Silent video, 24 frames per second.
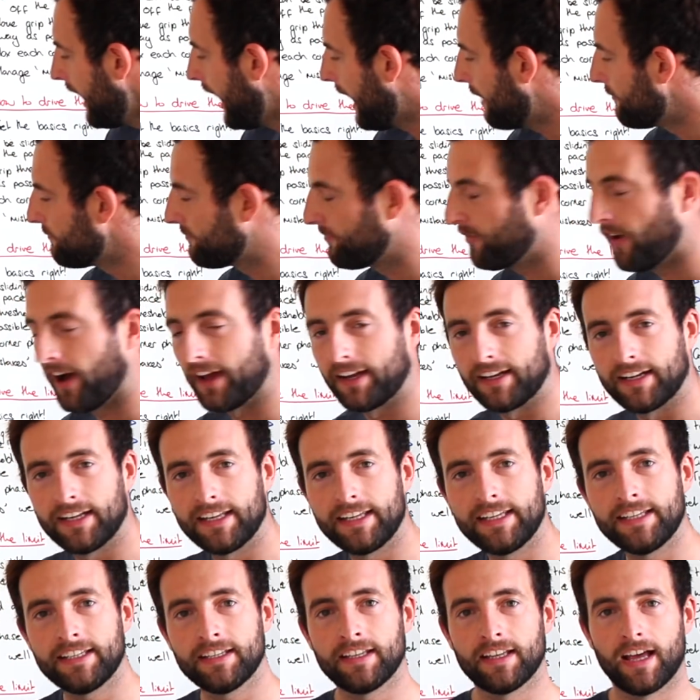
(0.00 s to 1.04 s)
And
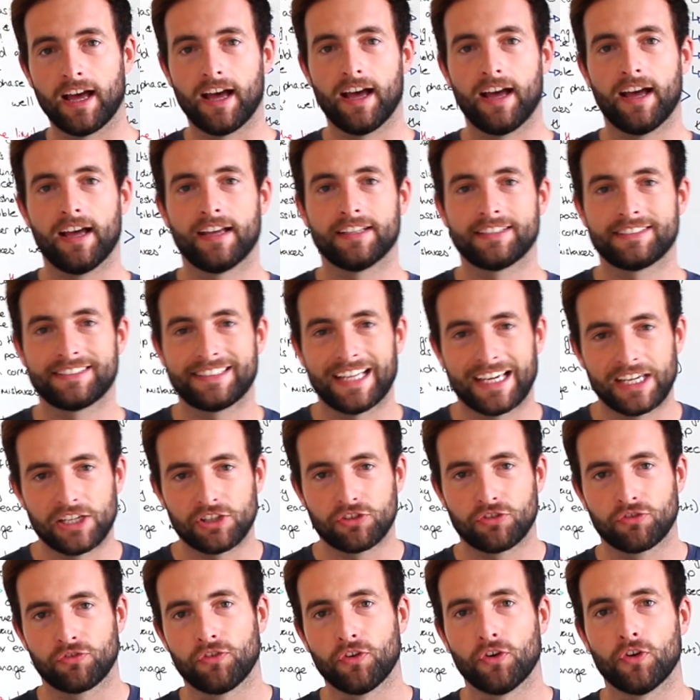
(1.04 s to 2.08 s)
finally,
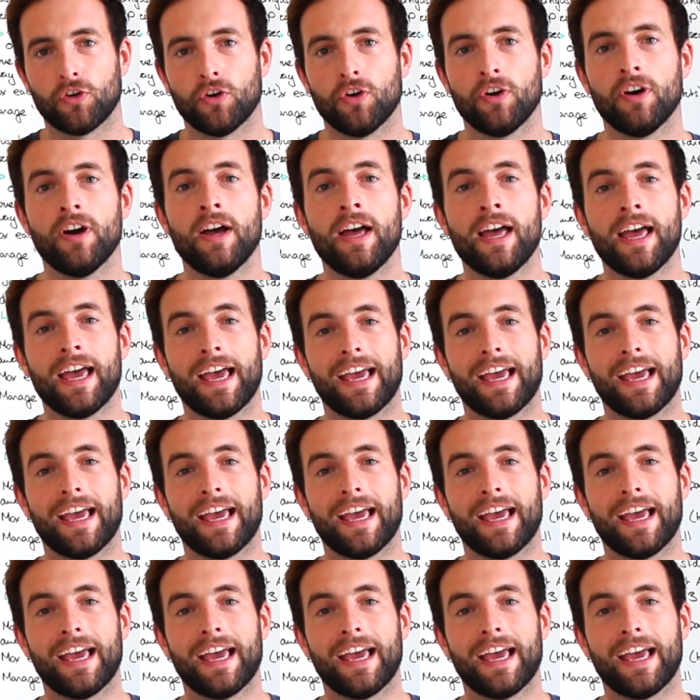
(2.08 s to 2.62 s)
stage 4